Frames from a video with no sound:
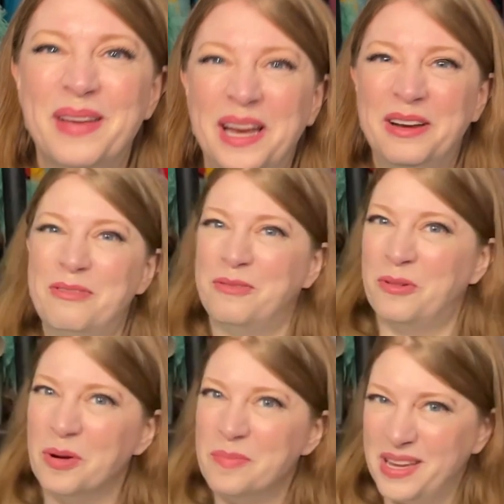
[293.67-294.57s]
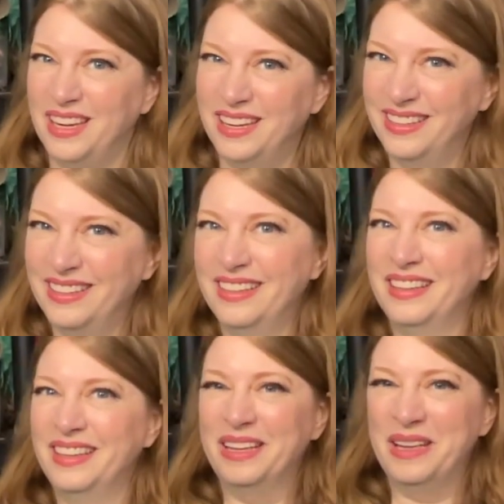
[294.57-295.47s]
made for me
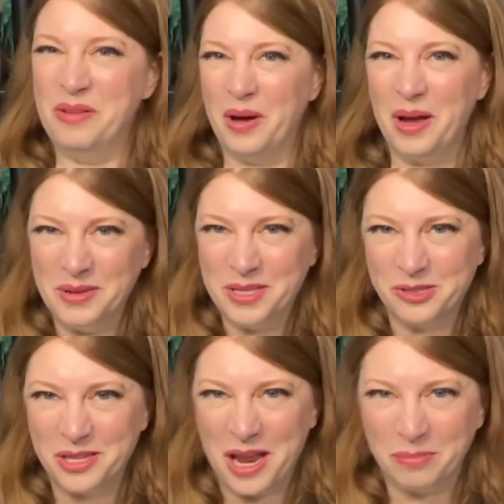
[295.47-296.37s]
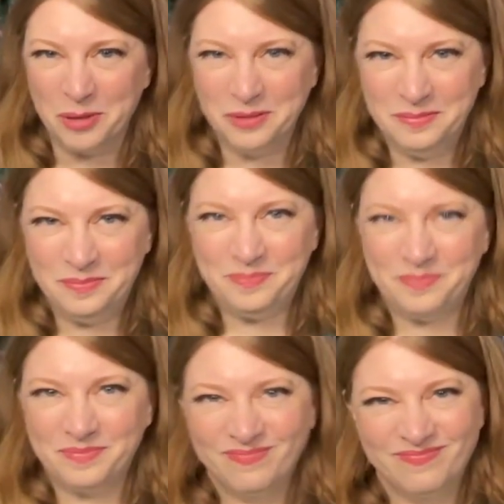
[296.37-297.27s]
by Mr. Snapper,
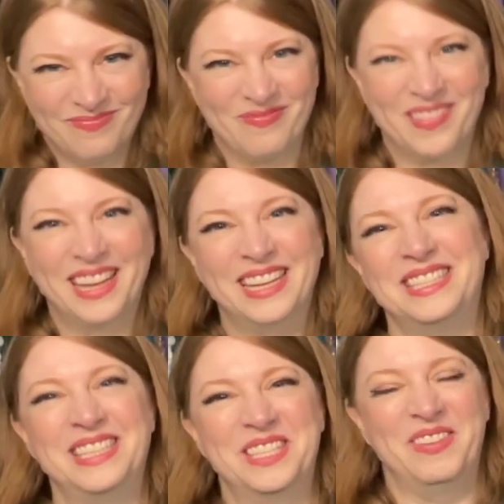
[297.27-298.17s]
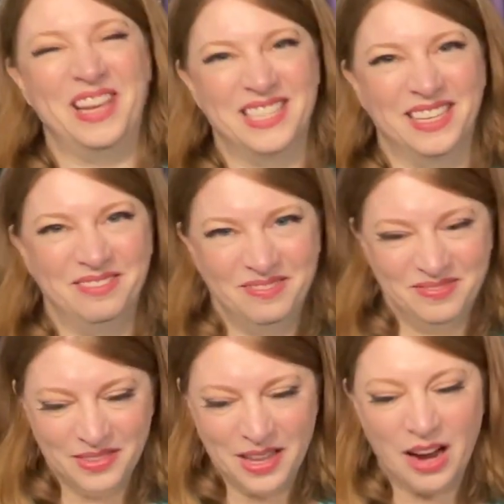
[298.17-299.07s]
because he's amazing.
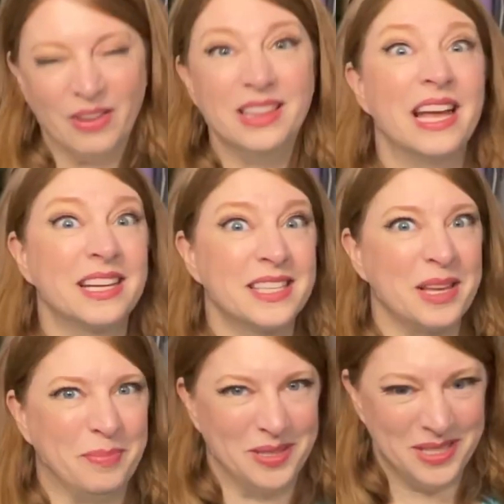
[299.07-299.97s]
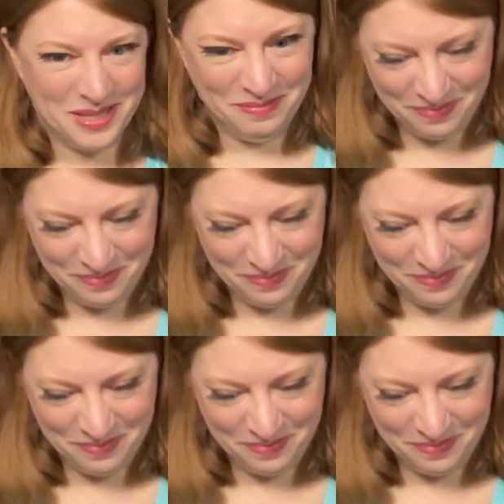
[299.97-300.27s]
All right, next slippers.